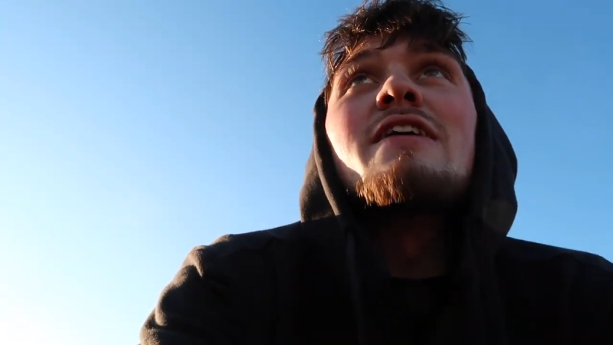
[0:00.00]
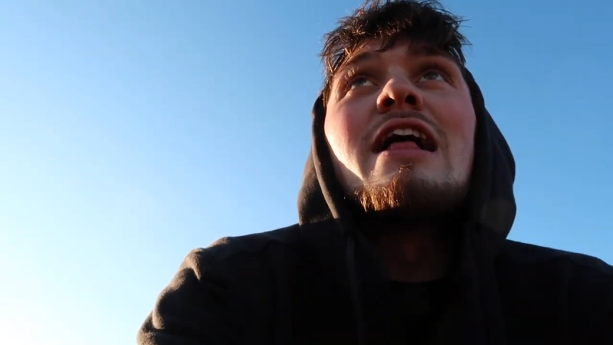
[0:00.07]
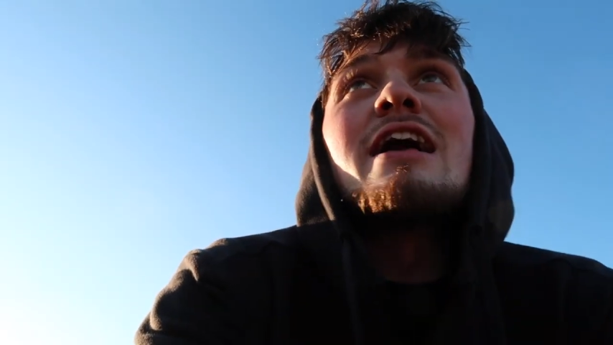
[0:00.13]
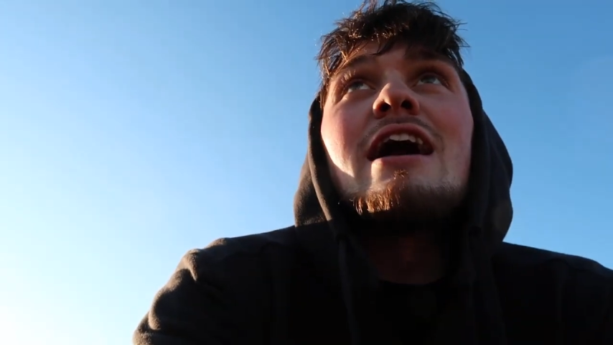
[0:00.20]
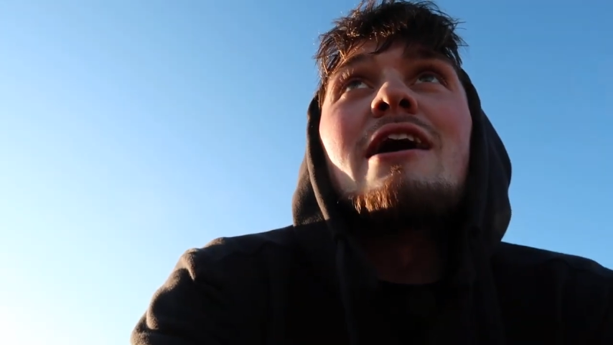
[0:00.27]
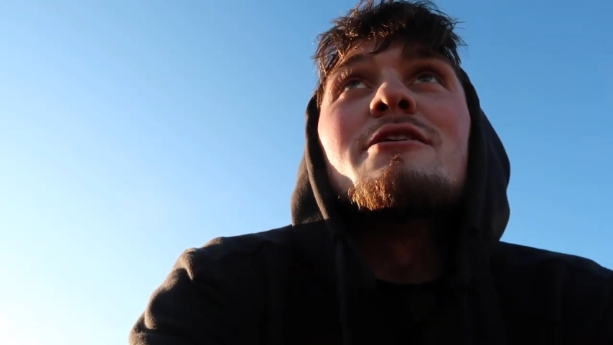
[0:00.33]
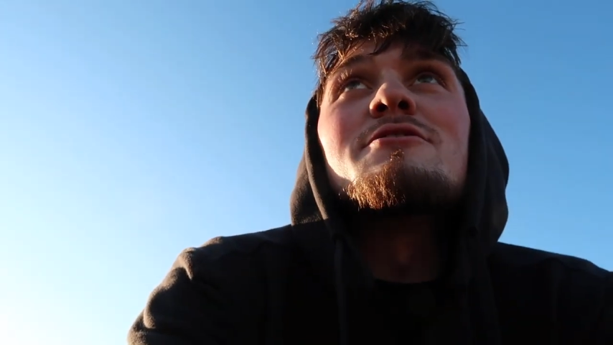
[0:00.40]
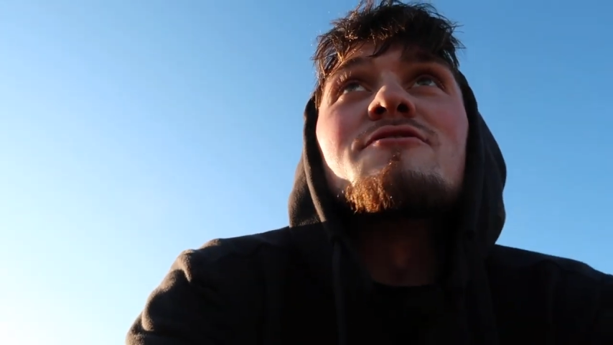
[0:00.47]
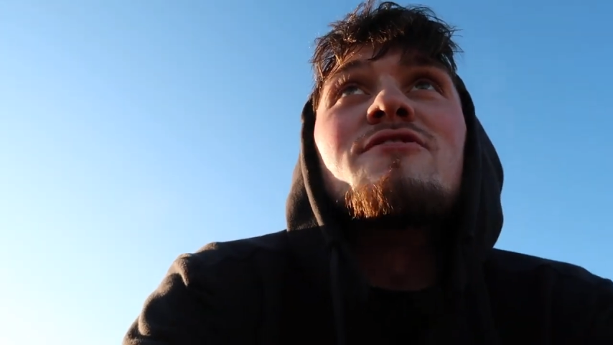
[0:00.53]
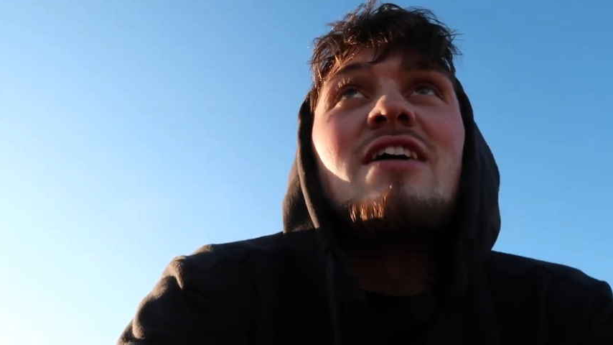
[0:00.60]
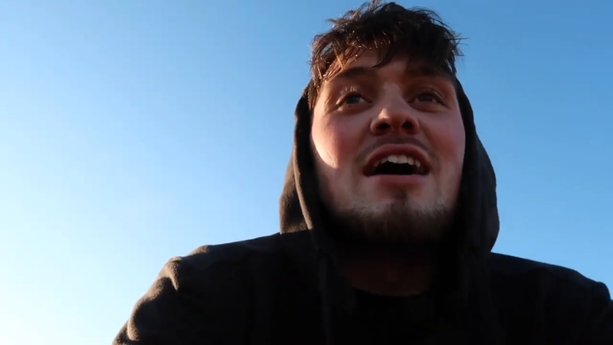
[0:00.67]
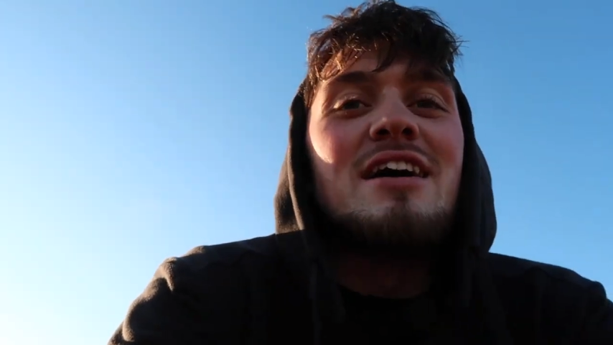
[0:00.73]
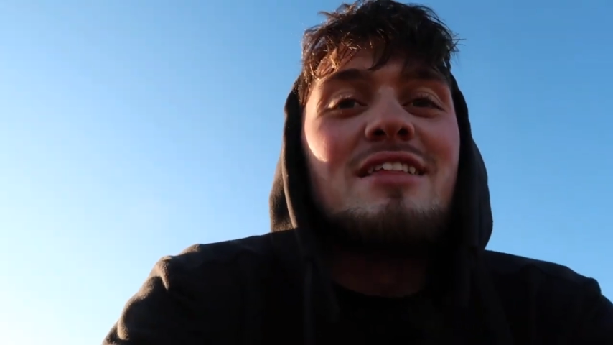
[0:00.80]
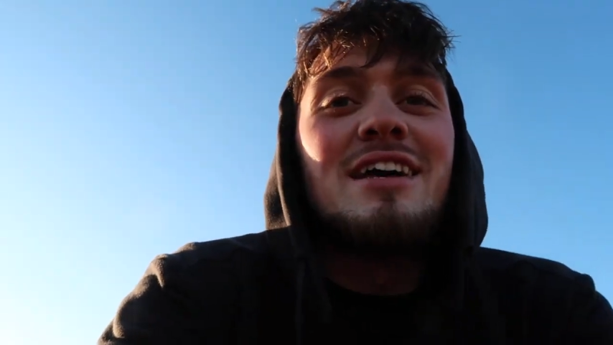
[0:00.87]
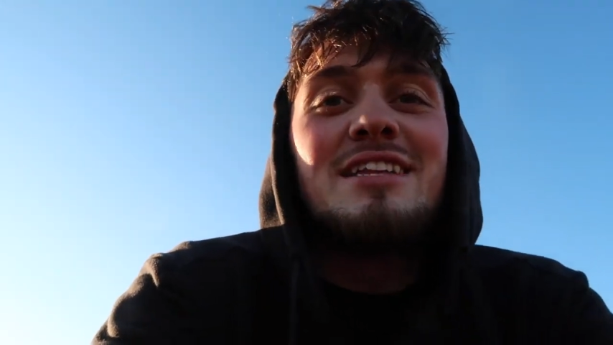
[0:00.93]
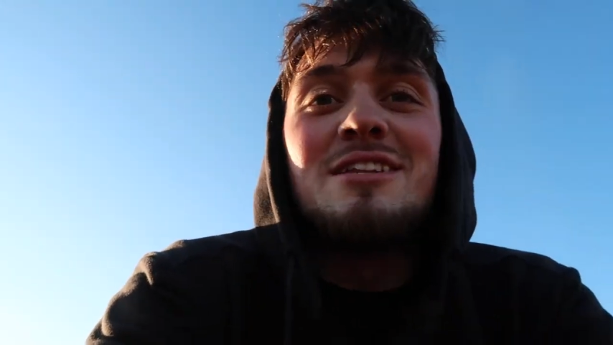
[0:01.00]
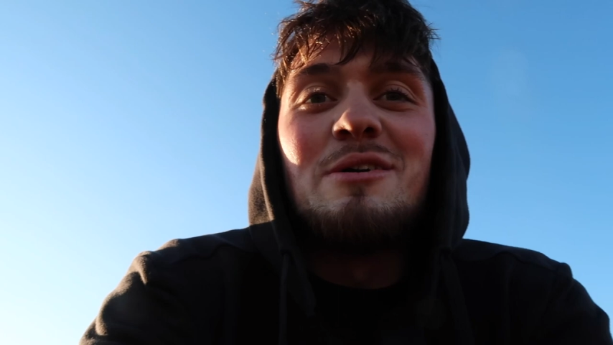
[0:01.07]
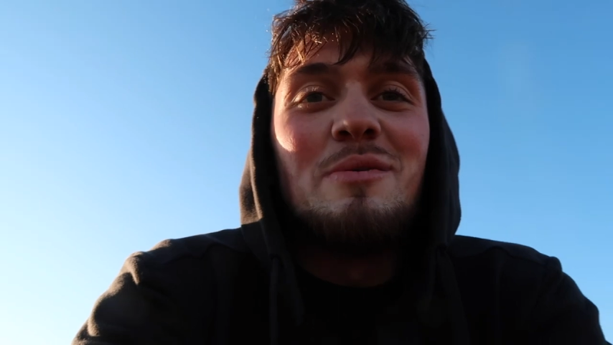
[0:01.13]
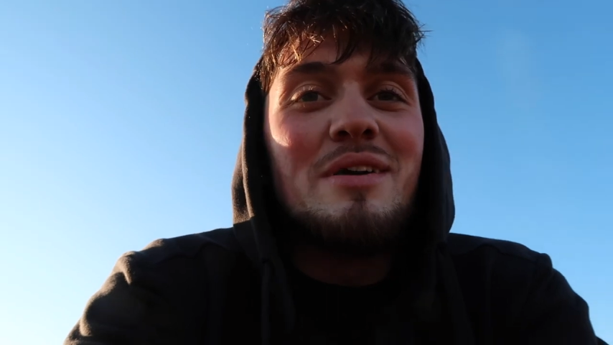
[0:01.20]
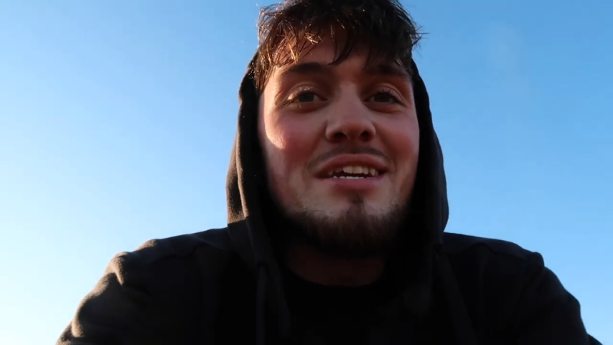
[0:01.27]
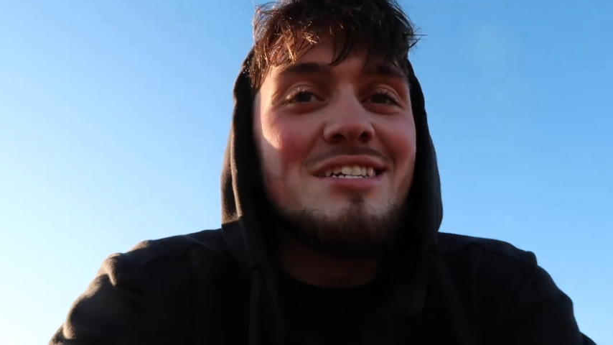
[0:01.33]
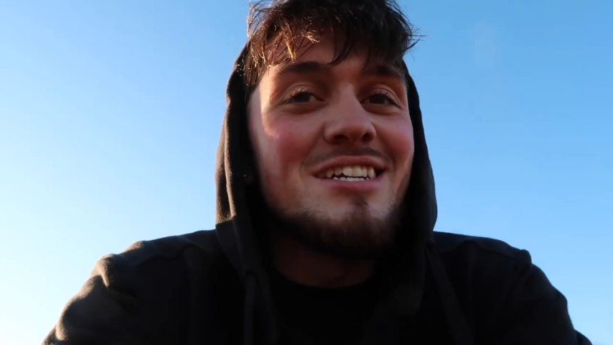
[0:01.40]
feel like I was flying like the
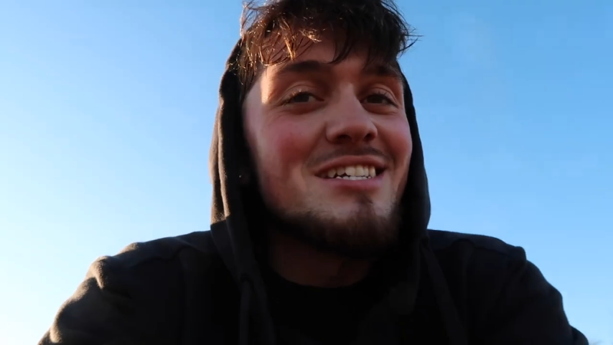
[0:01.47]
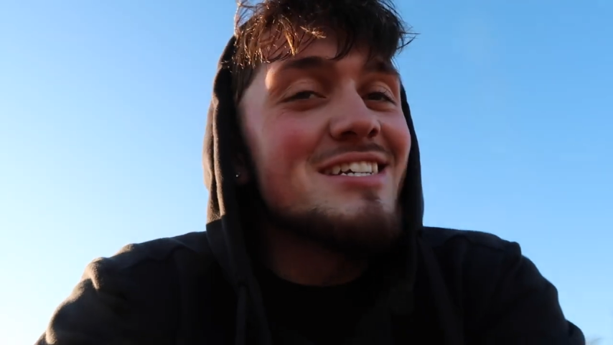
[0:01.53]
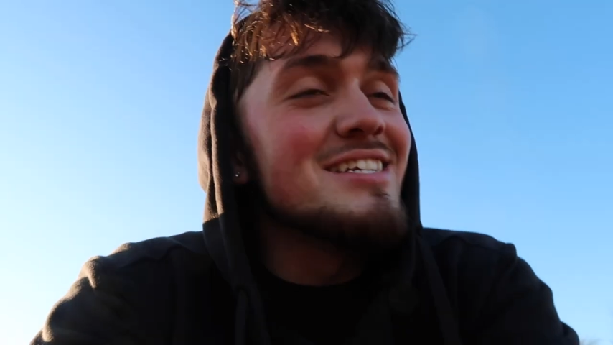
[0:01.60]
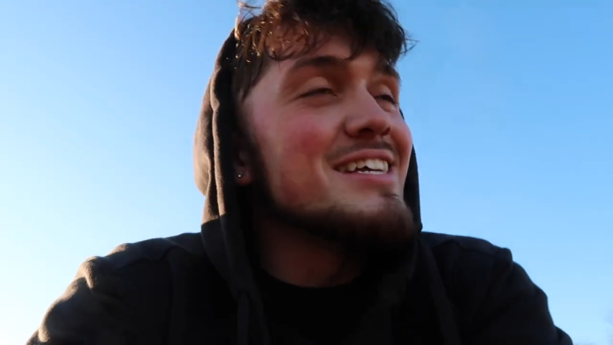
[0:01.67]
wind just a